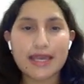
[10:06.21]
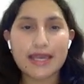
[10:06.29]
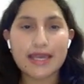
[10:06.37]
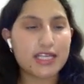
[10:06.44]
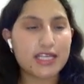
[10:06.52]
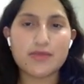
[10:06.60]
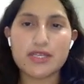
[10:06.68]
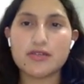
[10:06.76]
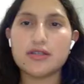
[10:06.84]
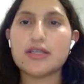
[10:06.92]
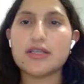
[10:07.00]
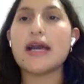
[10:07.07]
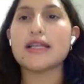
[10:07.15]
And as
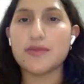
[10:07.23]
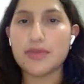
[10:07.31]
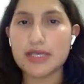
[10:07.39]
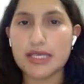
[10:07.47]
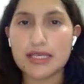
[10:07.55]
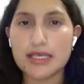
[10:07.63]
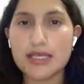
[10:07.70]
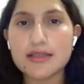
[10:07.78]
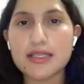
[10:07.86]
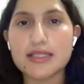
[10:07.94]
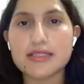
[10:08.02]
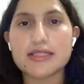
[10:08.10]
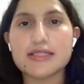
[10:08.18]
mentioned at the
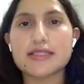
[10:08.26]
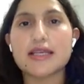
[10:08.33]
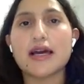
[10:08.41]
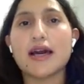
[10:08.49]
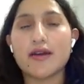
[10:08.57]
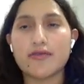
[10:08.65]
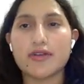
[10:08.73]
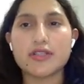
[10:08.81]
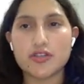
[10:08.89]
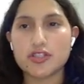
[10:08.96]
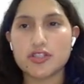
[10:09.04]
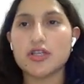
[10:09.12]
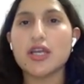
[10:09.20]
beginning, this is a
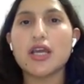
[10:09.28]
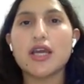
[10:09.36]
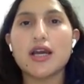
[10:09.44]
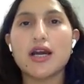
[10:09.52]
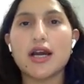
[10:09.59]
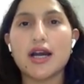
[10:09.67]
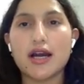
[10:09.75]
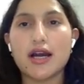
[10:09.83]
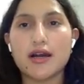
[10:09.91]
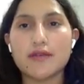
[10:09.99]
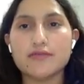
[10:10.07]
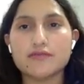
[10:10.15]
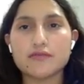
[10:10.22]
research
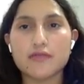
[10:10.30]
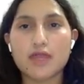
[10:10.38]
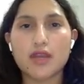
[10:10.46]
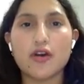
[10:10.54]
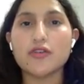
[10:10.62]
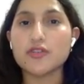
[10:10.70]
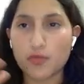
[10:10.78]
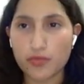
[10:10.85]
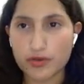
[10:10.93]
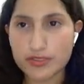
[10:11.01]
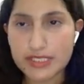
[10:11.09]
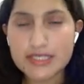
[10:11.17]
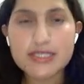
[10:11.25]
um, under
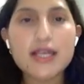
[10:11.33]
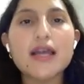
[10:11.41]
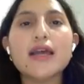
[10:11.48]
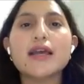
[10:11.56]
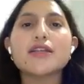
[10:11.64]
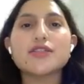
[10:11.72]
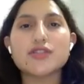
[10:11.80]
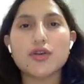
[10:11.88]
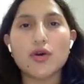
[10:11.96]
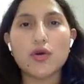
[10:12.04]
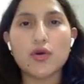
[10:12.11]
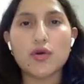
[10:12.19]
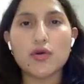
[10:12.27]
process.
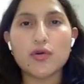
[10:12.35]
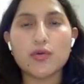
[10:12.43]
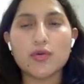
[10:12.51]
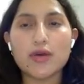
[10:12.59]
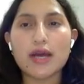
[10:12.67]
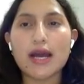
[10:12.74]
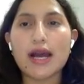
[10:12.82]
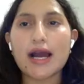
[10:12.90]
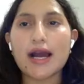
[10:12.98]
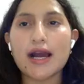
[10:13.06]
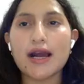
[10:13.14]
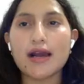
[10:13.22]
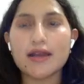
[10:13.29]
So
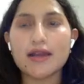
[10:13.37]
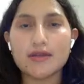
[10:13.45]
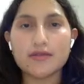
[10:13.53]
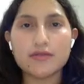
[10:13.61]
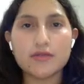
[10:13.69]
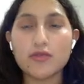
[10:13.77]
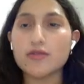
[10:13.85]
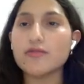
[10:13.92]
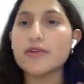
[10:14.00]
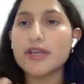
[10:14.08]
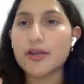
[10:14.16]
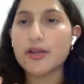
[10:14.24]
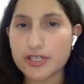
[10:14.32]
I would
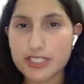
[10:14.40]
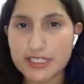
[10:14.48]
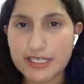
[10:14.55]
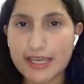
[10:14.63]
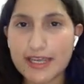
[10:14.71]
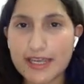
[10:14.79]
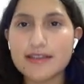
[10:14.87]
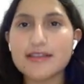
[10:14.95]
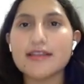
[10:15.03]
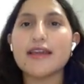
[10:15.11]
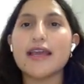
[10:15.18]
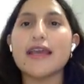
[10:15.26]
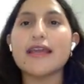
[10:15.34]
really appreciate
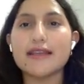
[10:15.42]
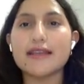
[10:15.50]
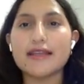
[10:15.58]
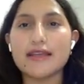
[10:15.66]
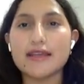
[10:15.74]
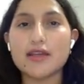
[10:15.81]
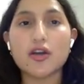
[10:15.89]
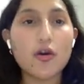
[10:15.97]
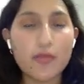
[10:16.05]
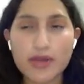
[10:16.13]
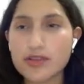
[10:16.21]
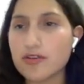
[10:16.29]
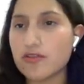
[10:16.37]
any
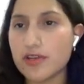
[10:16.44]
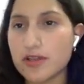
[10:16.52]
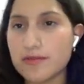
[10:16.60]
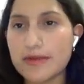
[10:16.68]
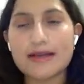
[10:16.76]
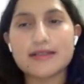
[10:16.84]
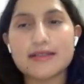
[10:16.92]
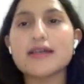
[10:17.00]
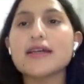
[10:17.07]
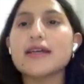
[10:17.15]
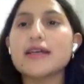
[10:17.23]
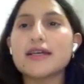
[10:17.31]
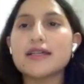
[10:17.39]
comment or feedback
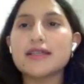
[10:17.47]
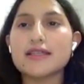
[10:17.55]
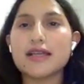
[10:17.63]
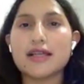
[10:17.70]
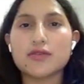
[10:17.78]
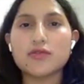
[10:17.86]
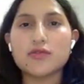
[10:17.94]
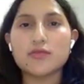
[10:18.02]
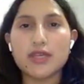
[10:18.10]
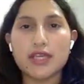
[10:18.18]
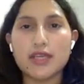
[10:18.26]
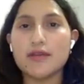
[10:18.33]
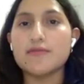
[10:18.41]
that could
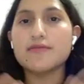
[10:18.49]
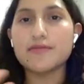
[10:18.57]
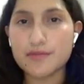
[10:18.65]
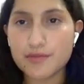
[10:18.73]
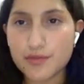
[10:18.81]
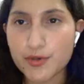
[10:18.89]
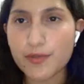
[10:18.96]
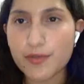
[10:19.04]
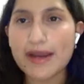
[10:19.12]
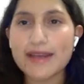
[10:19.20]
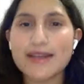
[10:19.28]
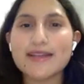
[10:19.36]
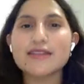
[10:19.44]
be
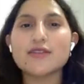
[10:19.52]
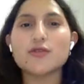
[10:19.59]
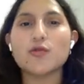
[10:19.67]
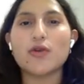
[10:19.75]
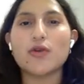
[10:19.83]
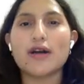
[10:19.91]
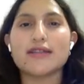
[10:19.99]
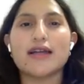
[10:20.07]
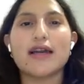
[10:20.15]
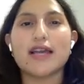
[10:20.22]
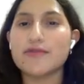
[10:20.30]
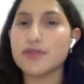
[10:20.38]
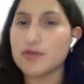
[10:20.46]
provided to what
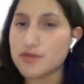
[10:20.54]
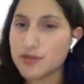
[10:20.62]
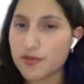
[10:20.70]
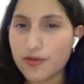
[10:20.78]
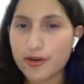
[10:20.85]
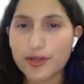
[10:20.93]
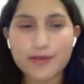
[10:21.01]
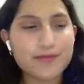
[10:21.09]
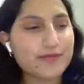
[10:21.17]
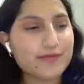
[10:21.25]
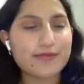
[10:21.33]
I have done so far.